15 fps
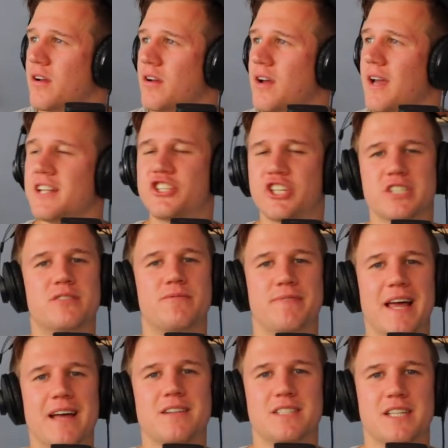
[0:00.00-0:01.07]

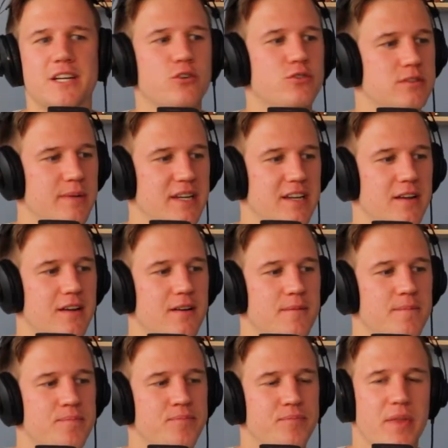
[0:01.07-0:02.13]
That tickles me,
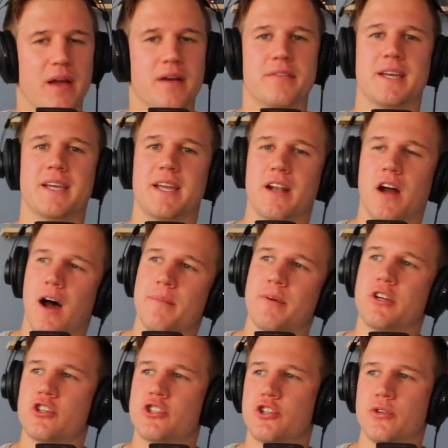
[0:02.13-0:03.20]
thinking I'm
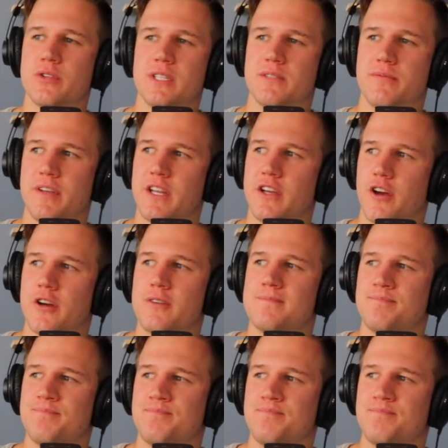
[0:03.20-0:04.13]
gonna shoot this video.